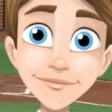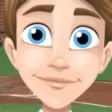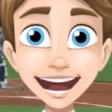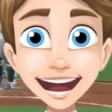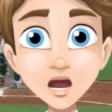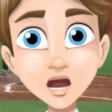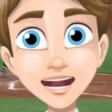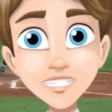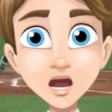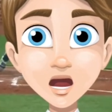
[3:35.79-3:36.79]

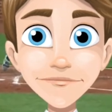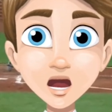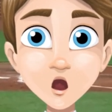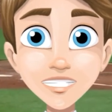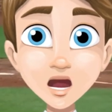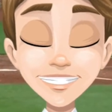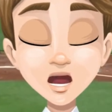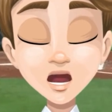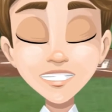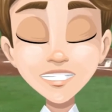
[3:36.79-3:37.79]
buyouts, and there's all
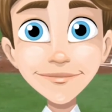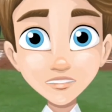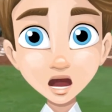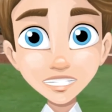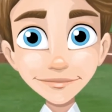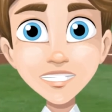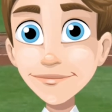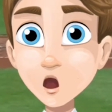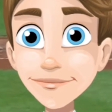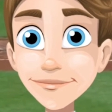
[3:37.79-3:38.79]
kinds of stuff that happens
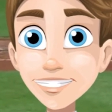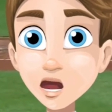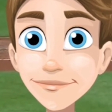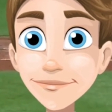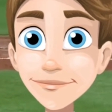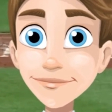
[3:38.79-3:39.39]
with their contracts.